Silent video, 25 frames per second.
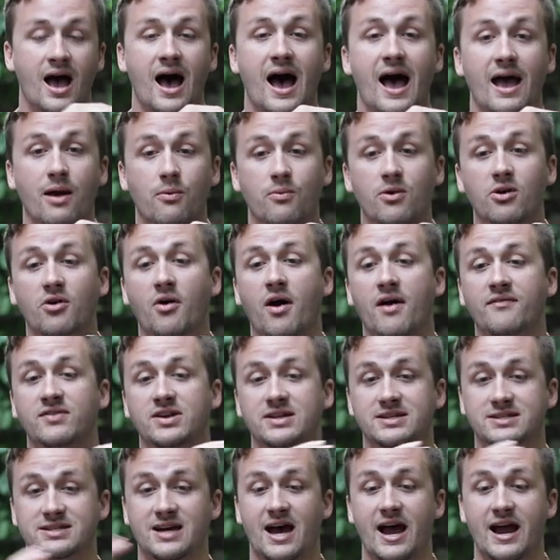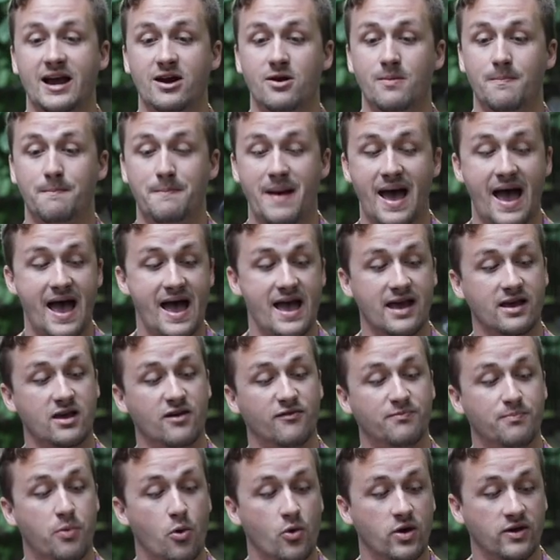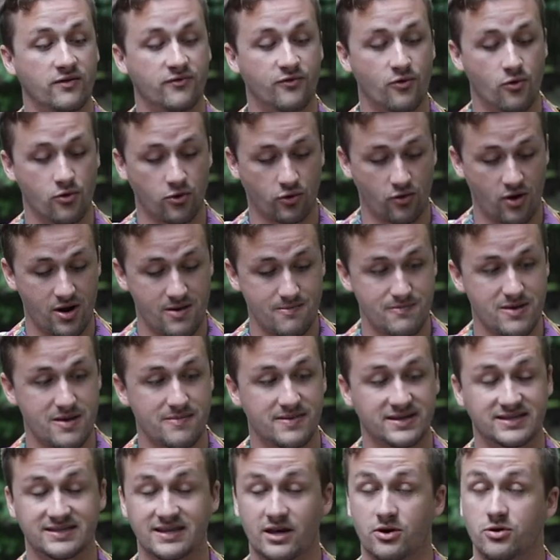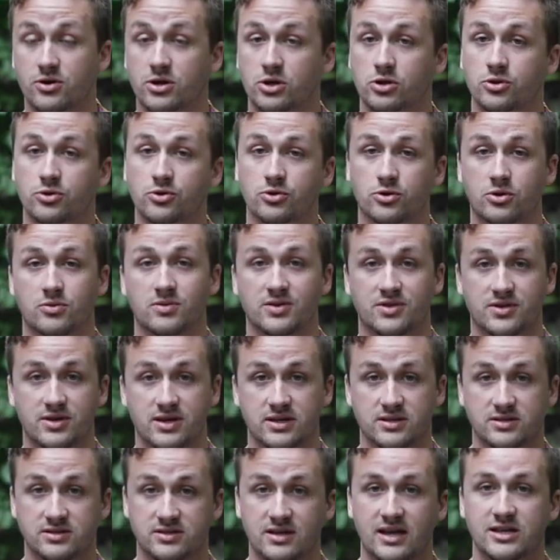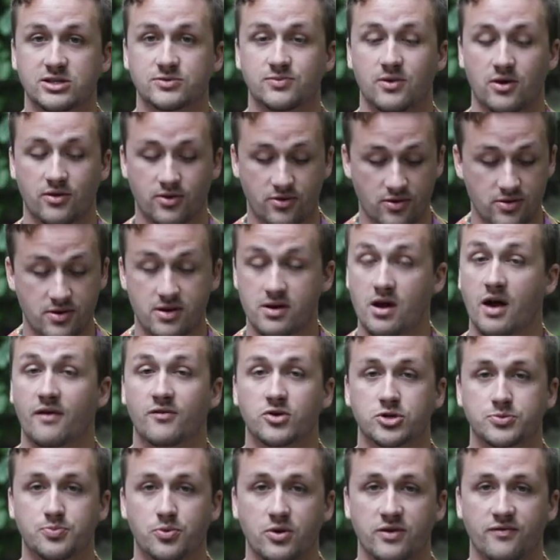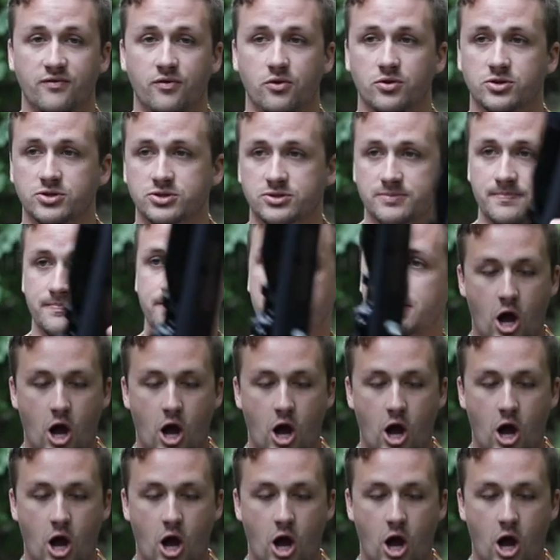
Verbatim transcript: I will have an entire bag of 0.4 gram BBs that are included with this as well. They're the Novritsch 0.4s.